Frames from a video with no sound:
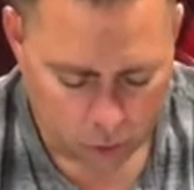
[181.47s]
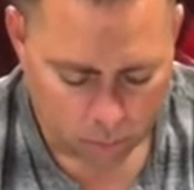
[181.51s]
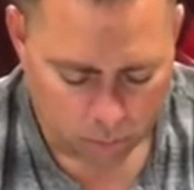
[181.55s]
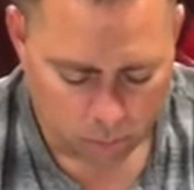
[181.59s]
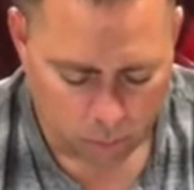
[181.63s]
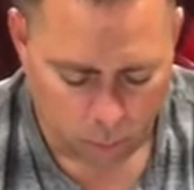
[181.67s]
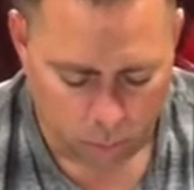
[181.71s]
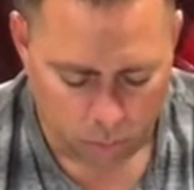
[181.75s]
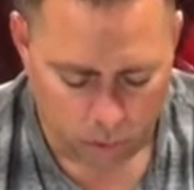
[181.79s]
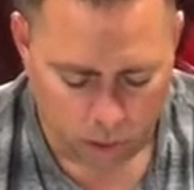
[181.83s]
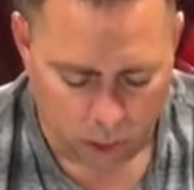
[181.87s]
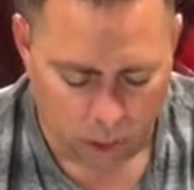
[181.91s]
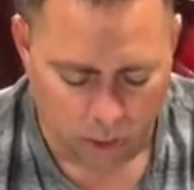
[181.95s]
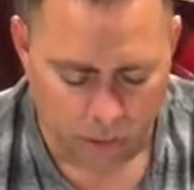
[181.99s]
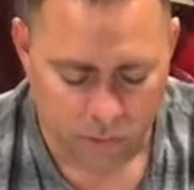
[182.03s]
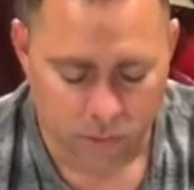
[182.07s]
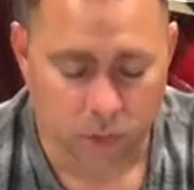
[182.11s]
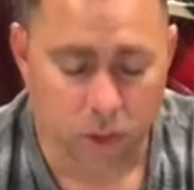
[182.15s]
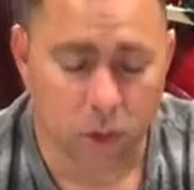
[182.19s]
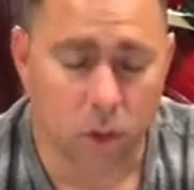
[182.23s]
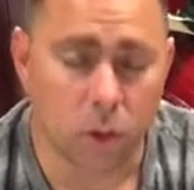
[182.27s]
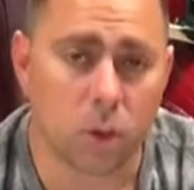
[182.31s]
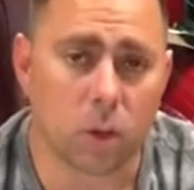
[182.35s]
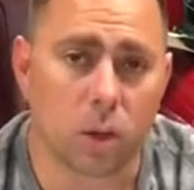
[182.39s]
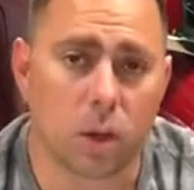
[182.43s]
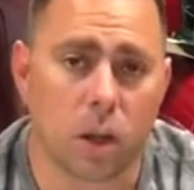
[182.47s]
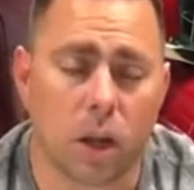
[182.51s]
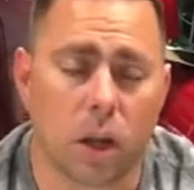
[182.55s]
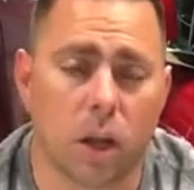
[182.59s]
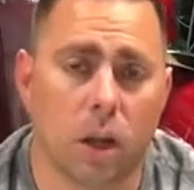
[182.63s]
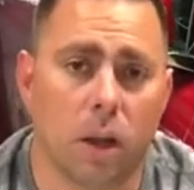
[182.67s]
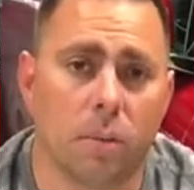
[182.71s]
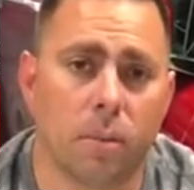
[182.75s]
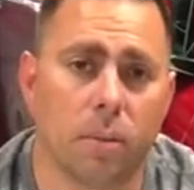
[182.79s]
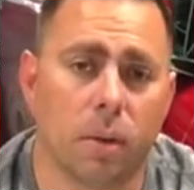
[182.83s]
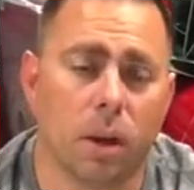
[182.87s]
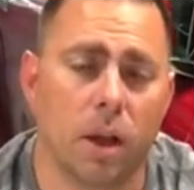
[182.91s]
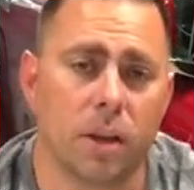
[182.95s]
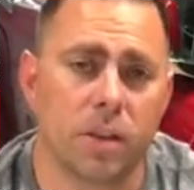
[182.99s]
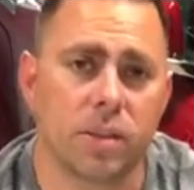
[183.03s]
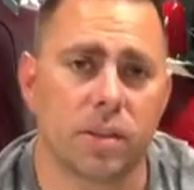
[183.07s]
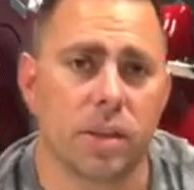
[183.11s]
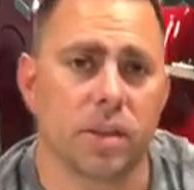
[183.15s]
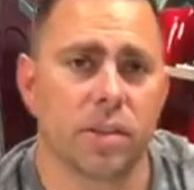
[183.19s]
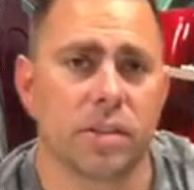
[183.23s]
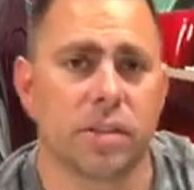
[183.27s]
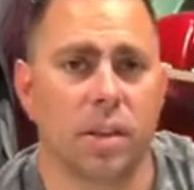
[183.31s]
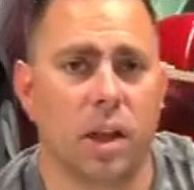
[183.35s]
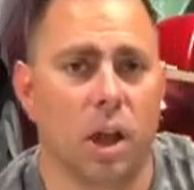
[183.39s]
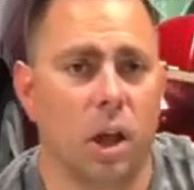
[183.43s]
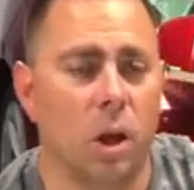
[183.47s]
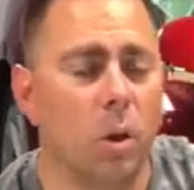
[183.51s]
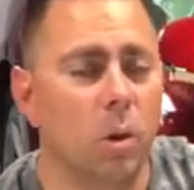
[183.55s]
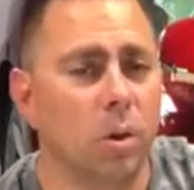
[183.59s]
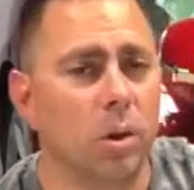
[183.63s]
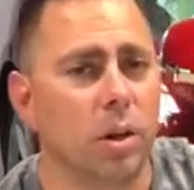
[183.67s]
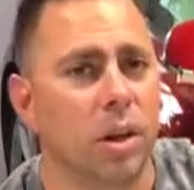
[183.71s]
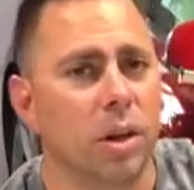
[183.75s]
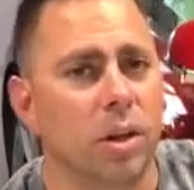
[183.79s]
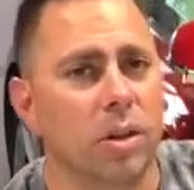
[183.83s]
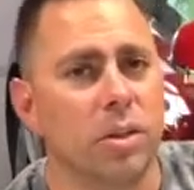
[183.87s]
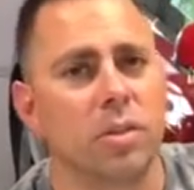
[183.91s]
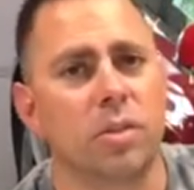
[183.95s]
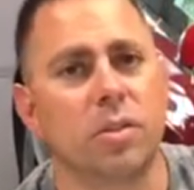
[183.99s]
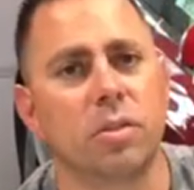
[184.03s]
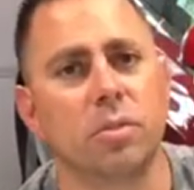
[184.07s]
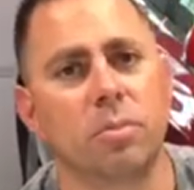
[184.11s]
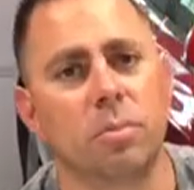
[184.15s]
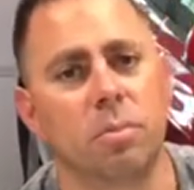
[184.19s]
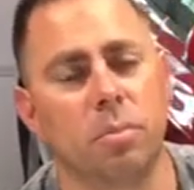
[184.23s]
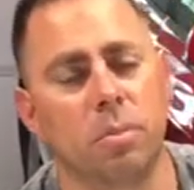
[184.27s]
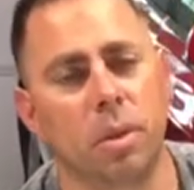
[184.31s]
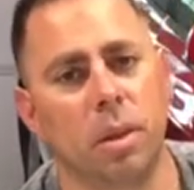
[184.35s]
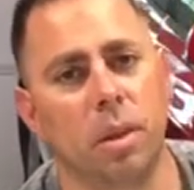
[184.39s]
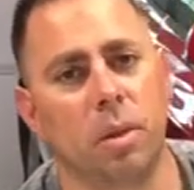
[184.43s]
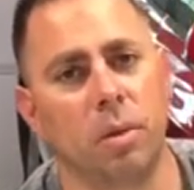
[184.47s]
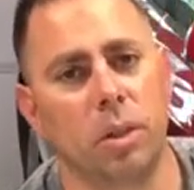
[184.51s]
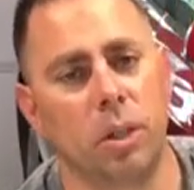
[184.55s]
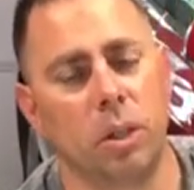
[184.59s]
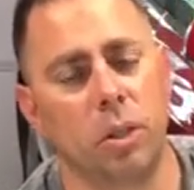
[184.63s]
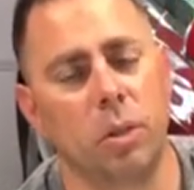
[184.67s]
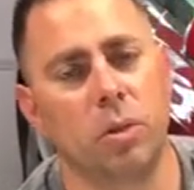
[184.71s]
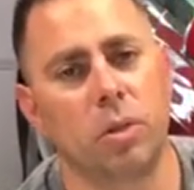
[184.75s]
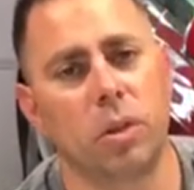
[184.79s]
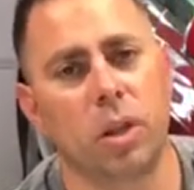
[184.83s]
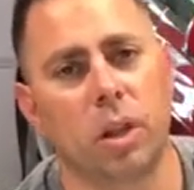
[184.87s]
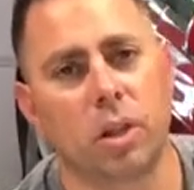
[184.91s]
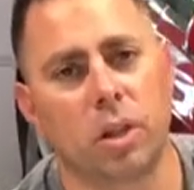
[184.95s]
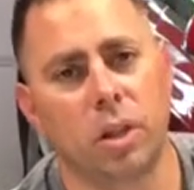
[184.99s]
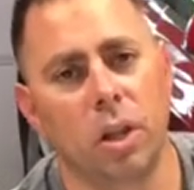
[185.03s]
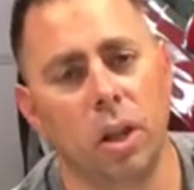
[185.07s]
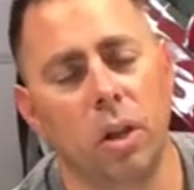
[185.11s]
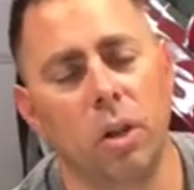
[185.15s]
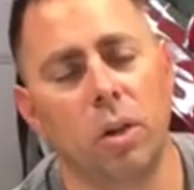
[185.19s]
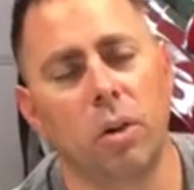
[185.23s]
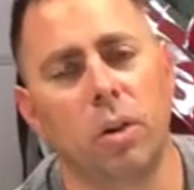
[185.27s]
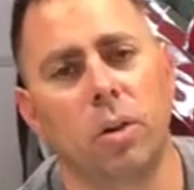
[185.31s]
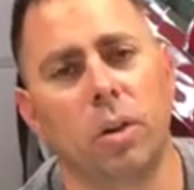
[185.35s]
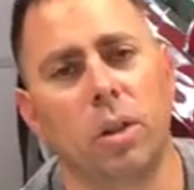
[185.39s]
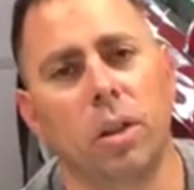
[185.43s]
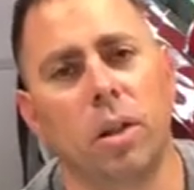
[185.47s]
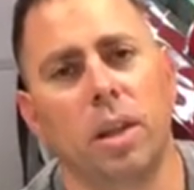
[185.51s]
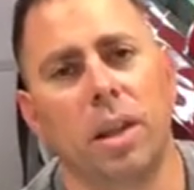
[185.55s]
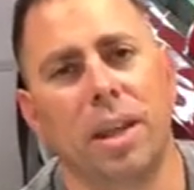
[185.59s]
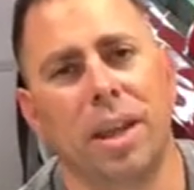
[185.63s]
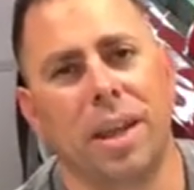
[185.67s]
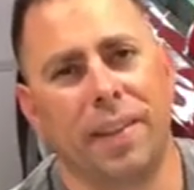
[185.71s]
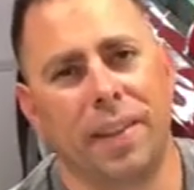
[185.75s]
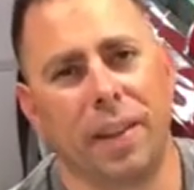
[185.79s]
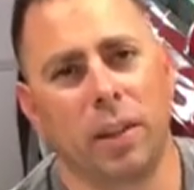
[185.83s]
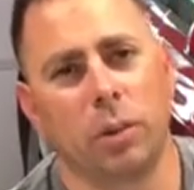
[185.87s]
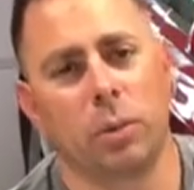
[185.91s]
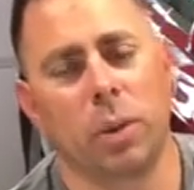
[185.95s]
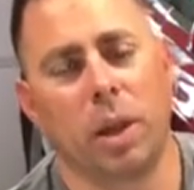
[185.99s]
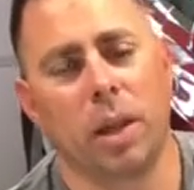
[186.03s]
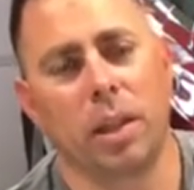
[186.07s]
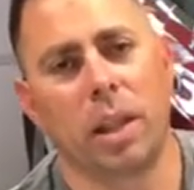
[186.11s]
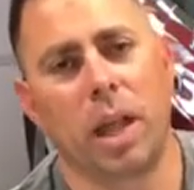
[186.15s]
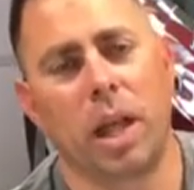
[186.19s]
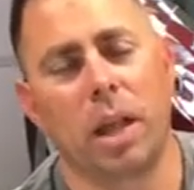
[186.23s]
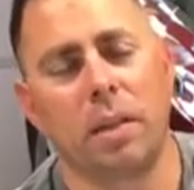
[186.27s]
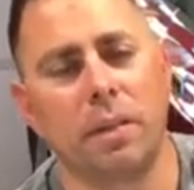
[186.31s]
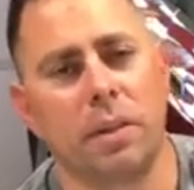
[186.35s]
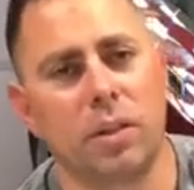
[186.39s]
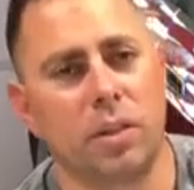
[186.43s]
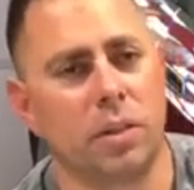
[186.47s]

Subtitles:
But we also us as owners, when you use our code. And that's why you'll